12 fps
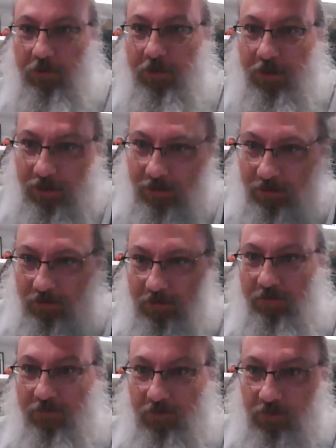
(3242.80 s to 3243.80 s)
to hang out and
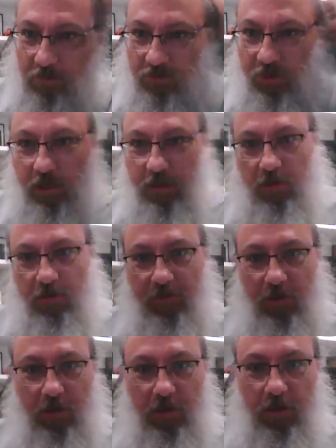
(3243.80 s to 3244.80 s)
have a little chat
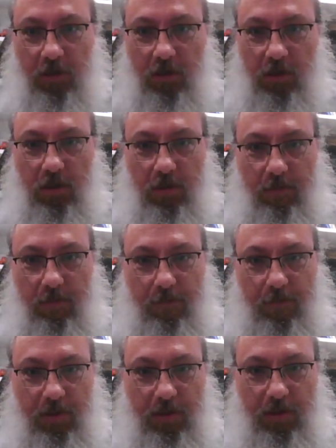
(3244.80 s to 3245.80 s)
offline.
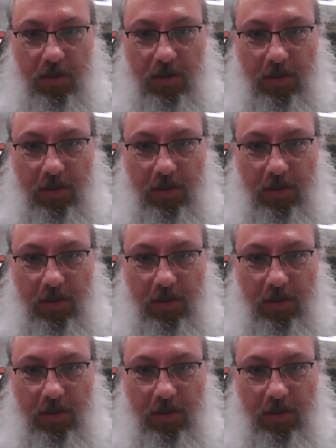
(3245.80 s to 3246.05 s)
But